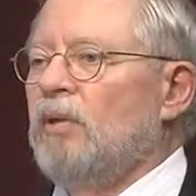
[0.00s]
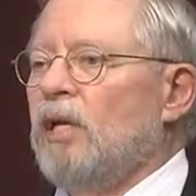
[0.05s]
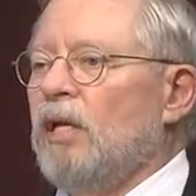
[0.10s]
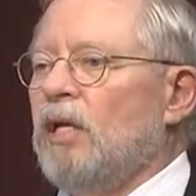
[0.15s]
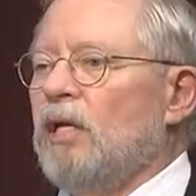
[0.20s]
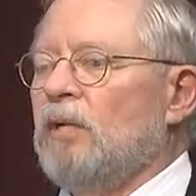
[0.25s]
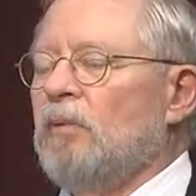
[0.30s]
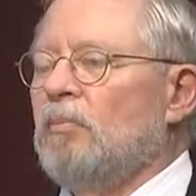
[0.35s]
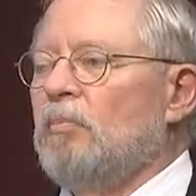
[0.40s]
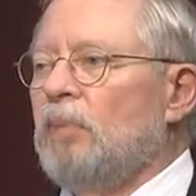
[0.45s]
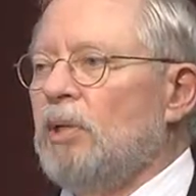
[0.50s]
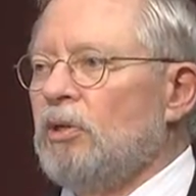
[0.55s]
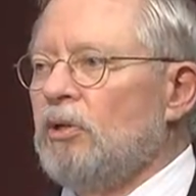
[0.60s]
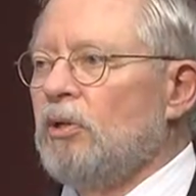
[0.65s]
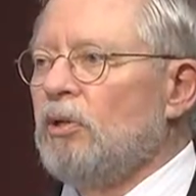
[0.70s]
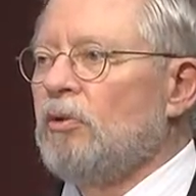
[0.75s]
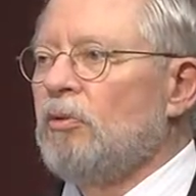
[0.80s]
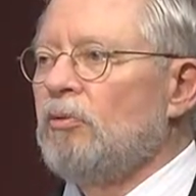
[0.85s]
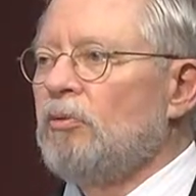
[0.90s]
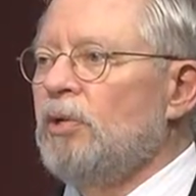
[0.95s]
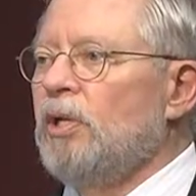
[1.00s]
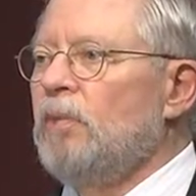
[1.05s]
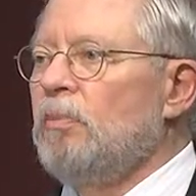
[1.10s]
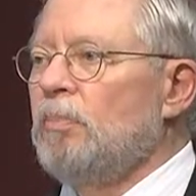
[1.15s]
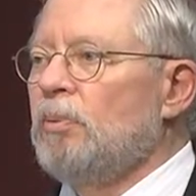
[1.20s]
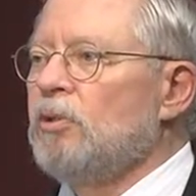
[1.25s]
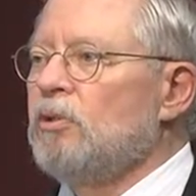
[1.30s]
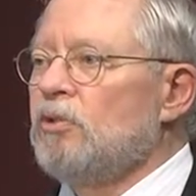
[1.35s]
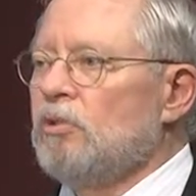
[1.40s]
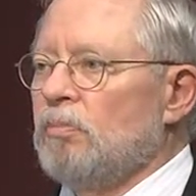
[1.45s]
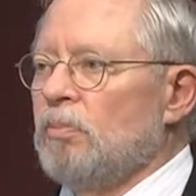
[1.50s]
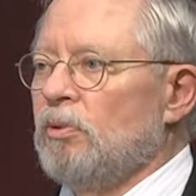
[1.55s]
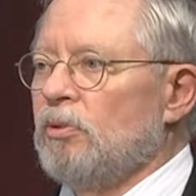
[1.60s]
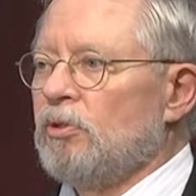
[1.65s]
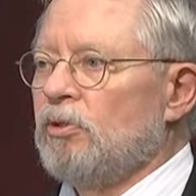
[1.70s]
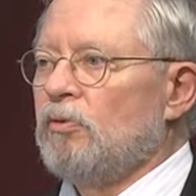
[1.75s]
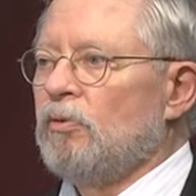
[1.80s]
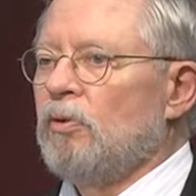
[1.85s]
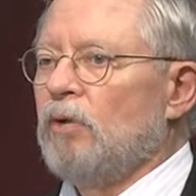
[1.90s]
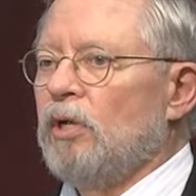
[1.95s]
thing. But there are 3
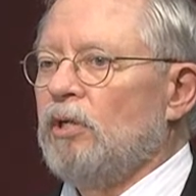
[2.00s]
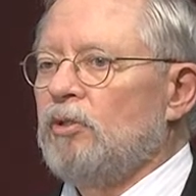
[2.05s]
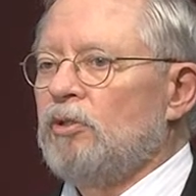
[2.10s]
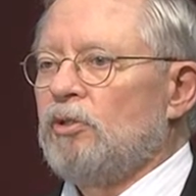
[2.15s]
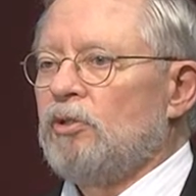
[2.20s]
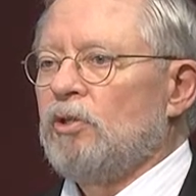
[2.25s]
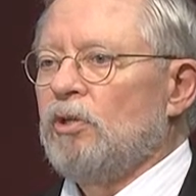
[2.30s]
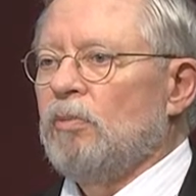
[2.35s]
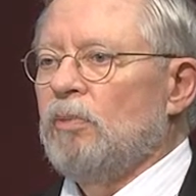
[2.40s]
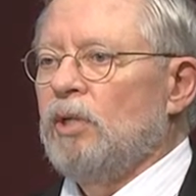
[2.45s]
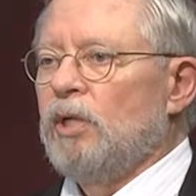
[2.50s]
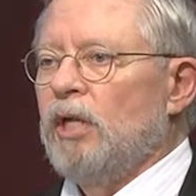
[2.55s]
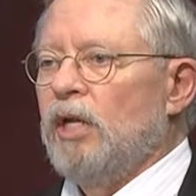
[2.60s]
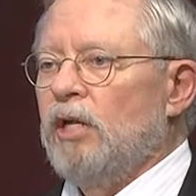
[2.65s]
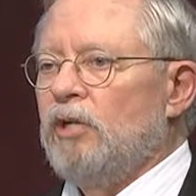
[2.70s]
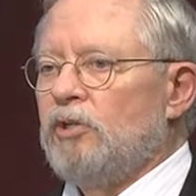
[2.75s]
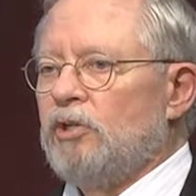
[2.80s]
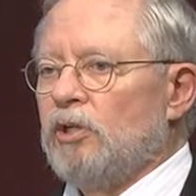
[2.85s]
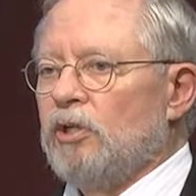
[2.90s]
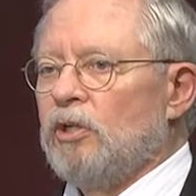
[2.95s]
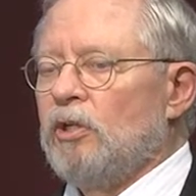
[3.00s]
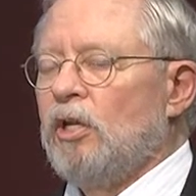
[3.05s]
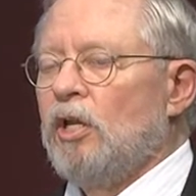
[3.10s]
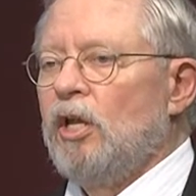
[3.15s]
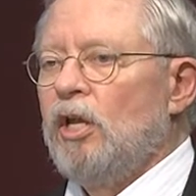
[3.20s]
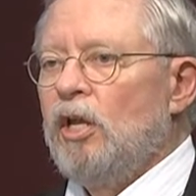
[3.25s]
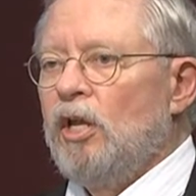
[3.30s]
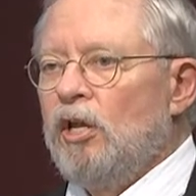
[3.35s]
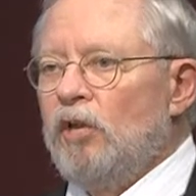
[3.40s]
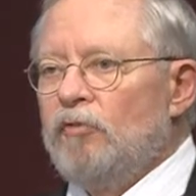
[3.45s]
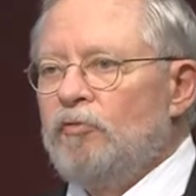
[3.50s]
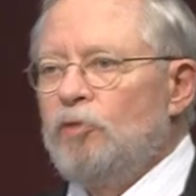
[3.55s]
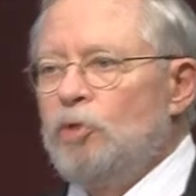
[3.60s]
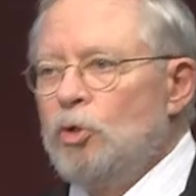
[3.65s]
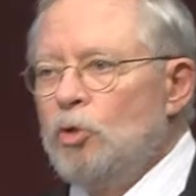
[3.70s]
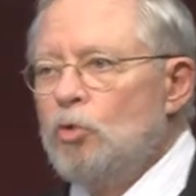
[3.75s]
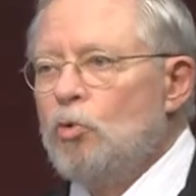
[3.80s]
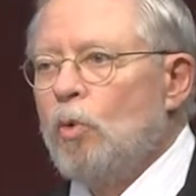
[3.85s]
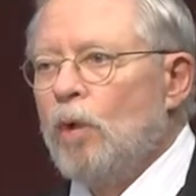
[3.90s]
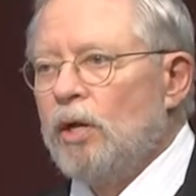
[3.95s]
principles of crisis communication if
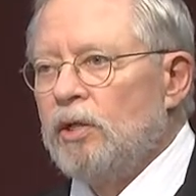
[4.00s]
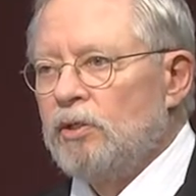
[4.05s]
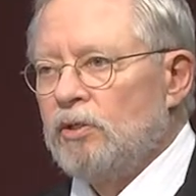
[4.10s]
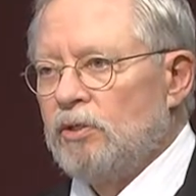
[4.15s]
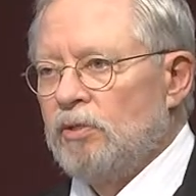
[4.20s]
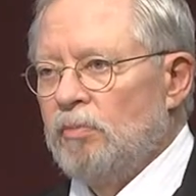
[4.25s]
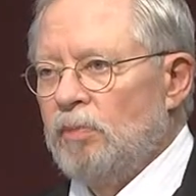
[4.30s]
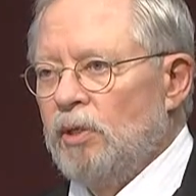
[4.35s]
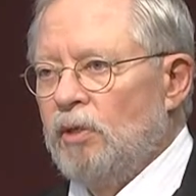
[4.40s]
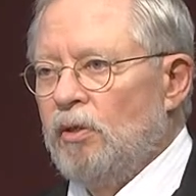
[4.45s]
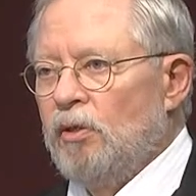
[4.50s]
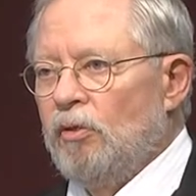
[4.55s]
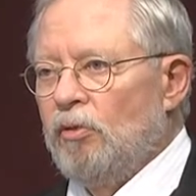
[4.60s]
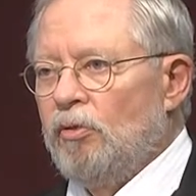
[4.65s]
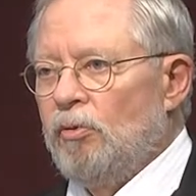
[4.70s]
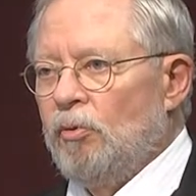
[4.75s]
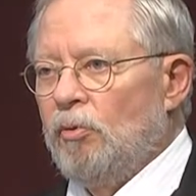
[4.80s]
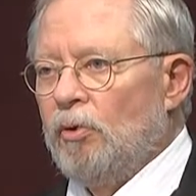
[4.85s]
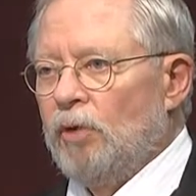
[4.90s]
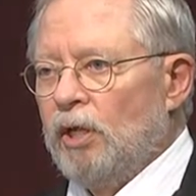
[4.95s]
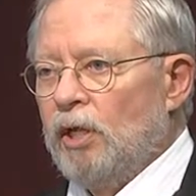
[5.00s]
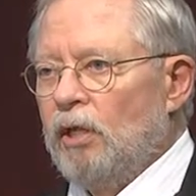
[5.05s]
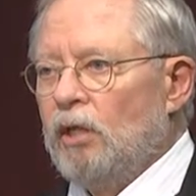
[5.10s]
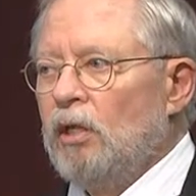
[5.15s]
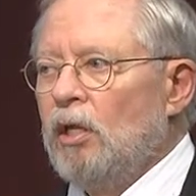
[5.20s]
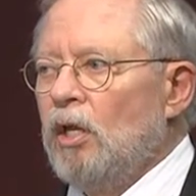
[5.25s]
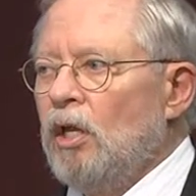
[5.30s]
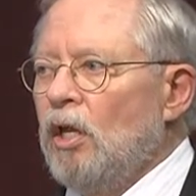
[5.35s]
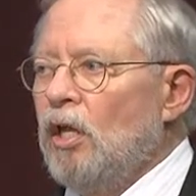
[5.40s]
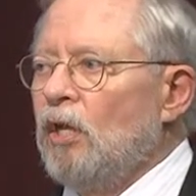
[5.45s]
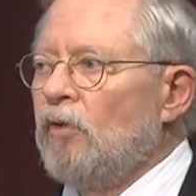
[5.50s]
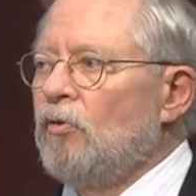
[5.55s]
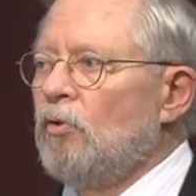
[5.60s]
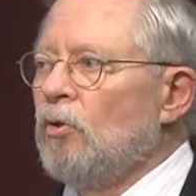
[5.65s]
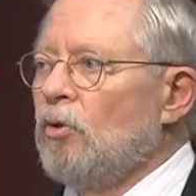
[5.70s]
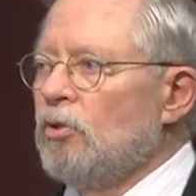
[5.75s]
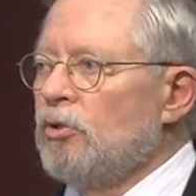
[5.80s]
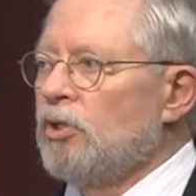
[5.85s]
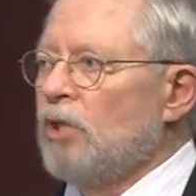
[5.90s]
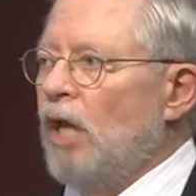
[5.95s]
you want to be the authority. And of
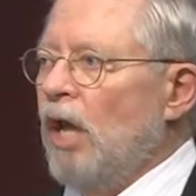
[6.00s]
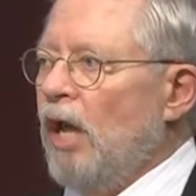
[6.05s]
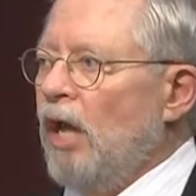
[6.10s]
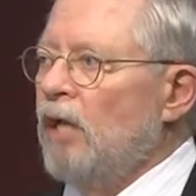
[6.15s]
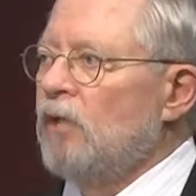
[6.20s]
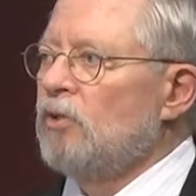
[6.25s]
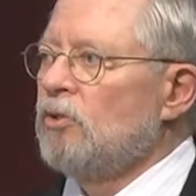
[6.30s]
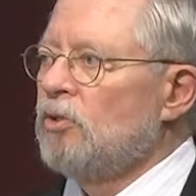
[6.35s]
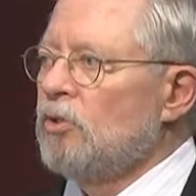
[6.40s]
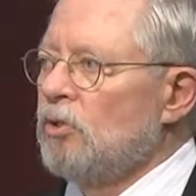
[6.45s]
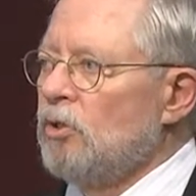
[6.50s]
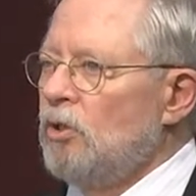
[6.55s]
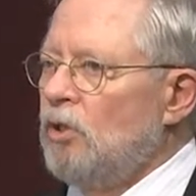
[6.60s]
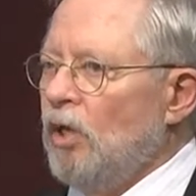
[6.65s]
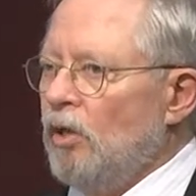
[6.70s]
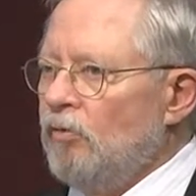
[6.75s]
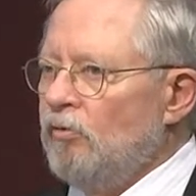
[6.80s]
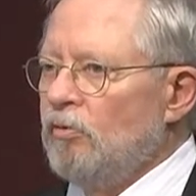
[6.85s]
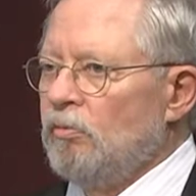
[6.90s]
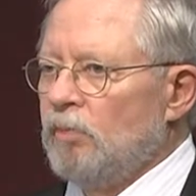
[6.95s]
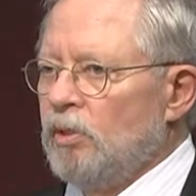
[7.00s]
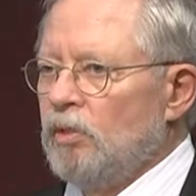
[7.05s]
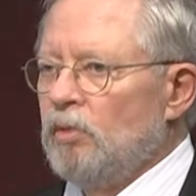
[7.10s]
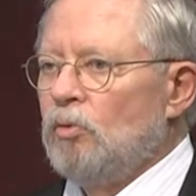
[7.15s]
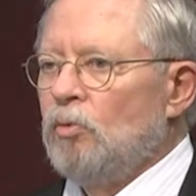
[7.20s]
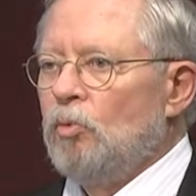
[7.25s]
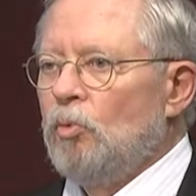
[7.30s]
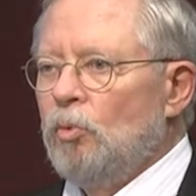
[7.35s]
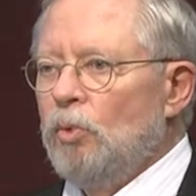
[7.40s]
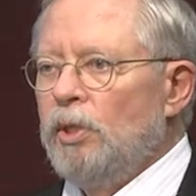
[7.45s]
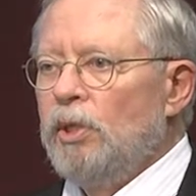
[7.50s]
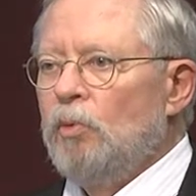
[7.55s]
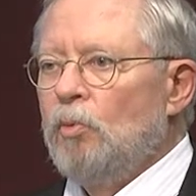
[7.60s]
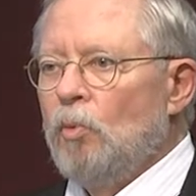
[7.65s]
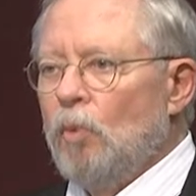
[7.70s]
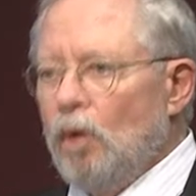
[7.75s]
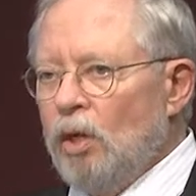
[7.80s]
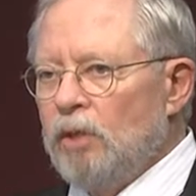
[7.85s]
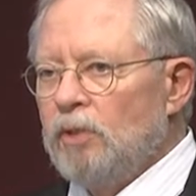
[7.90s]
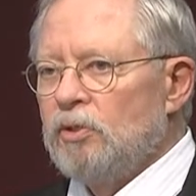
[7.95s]
course, as government, we
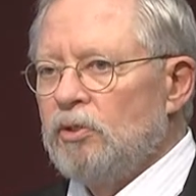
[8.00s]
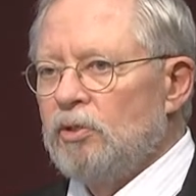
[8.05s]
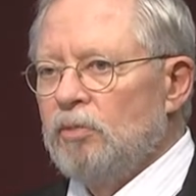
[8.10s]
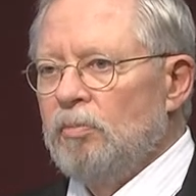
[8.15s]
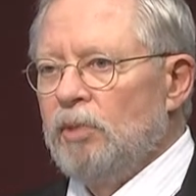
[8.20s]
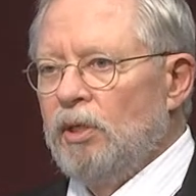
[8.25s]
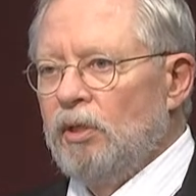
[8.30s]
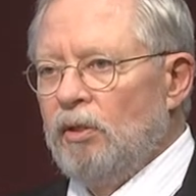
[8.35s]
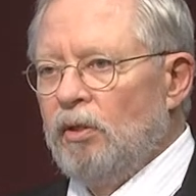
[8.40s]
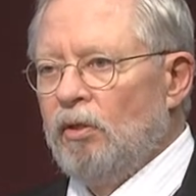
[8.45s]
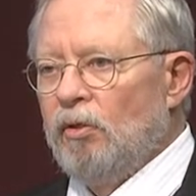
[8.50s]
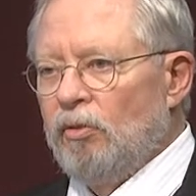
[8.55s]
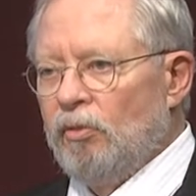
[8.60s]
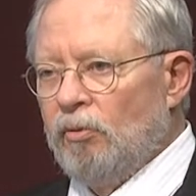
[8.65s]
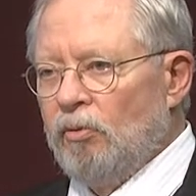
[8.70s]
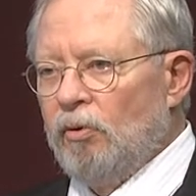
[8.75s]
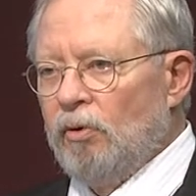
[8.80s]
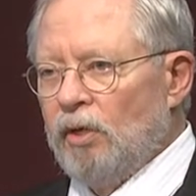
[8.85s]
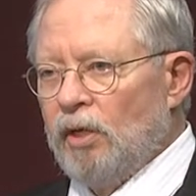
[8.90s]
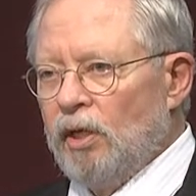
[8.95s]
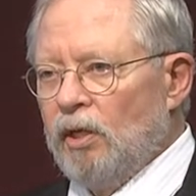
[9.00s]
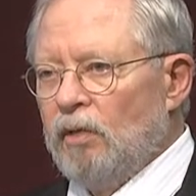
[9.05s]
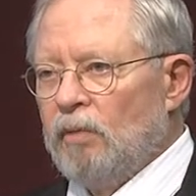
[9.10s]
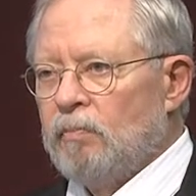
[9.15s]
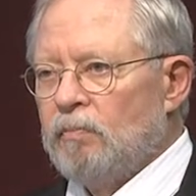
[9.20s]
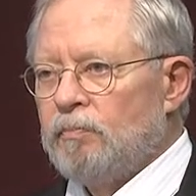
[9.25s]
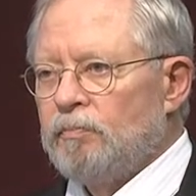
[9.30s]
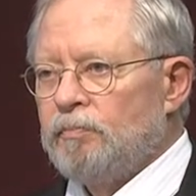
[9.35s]
want to be the authority.